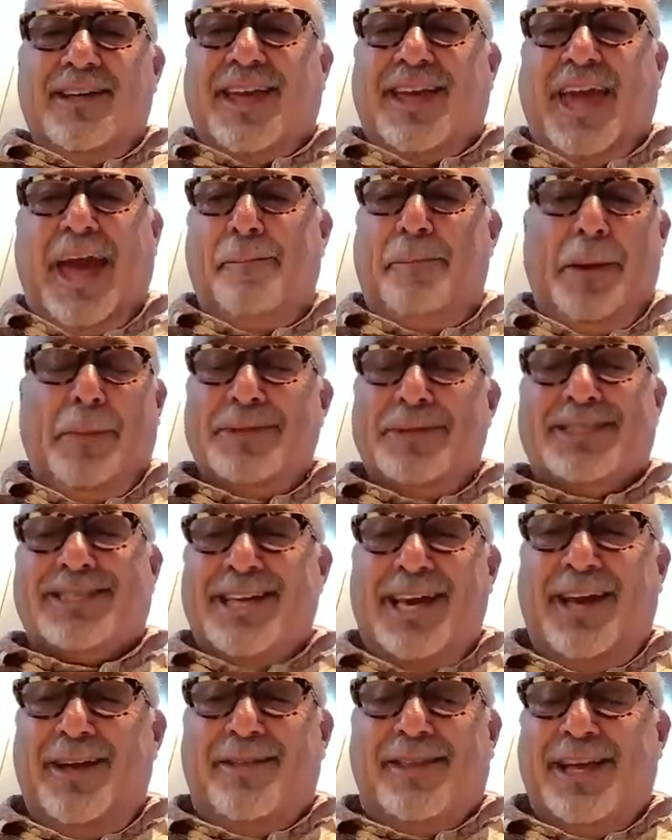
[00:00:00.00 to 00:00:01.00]
Can't people
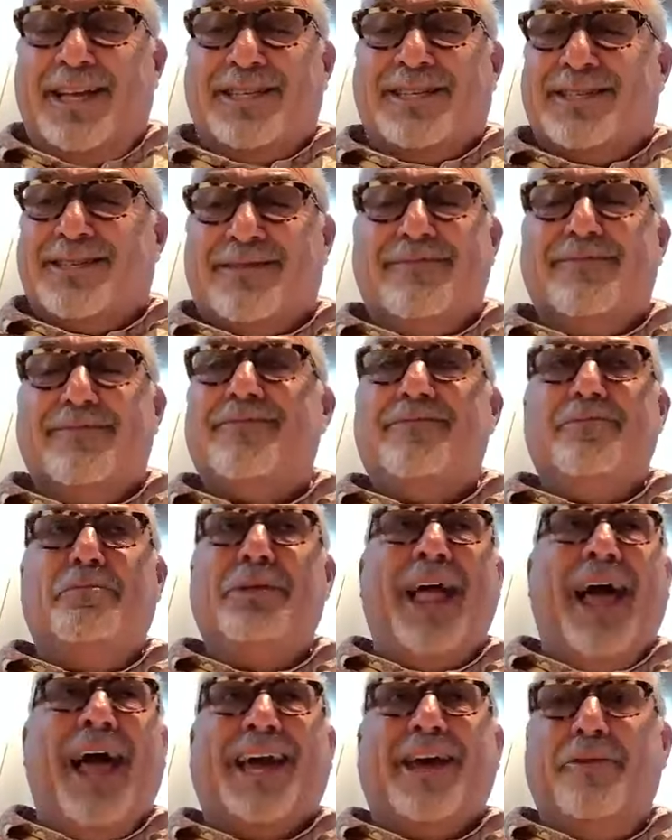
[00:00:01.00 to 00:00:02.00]
see it? It's
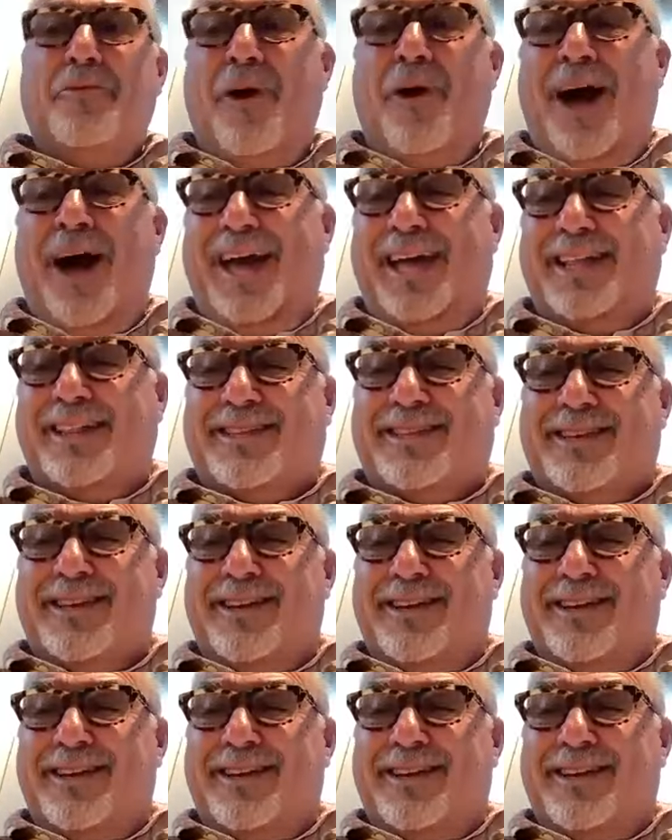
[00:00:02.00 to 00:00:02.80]
black and white.